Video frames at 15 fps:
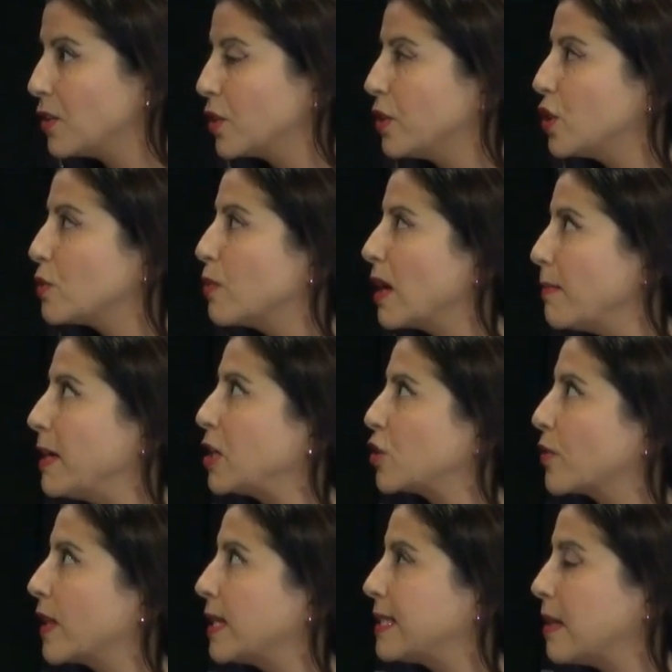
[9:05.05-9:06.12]
So you just want to make
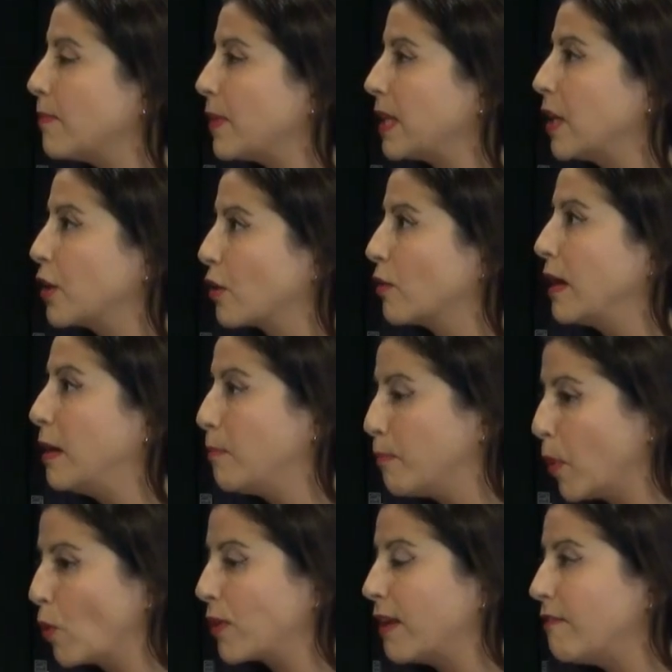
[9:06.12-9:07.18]
sure that it's something that you're
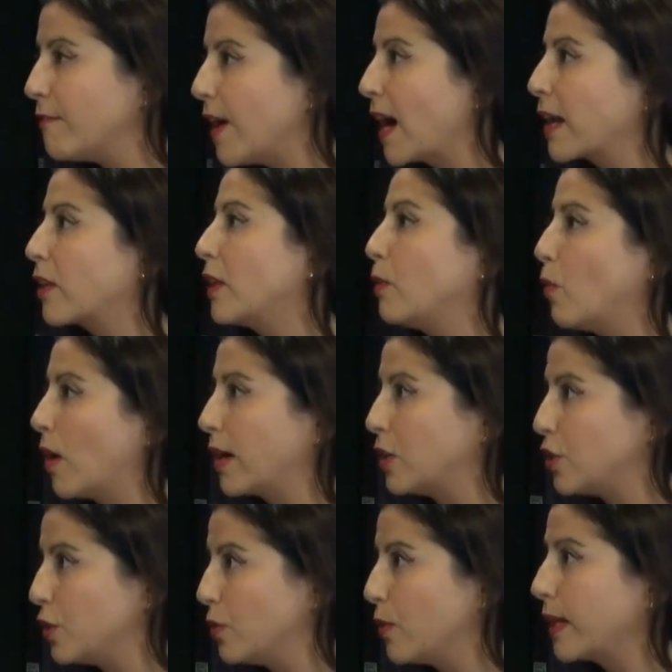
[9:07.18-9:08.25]
both emphatically want to
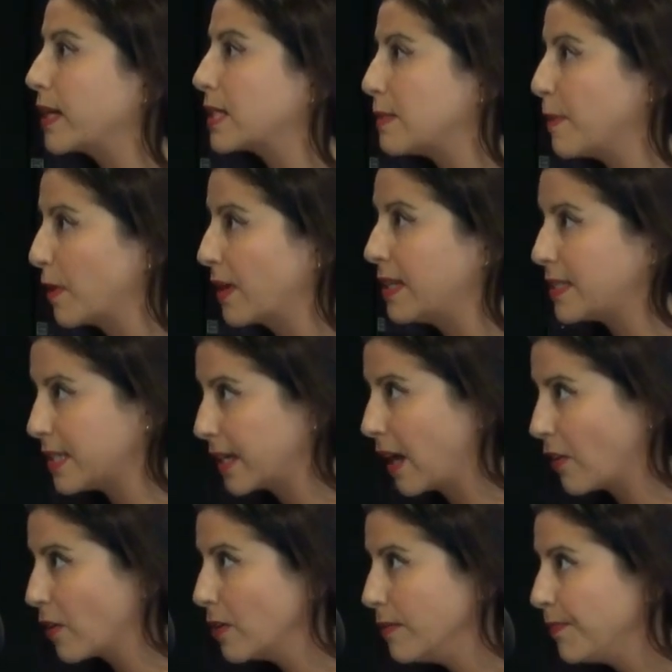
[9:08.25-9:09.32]
do and experience
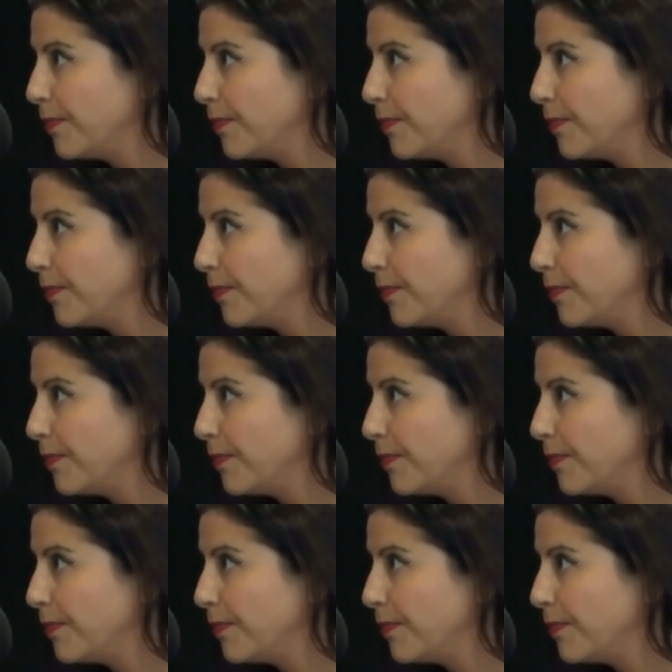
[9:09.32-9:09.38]
together.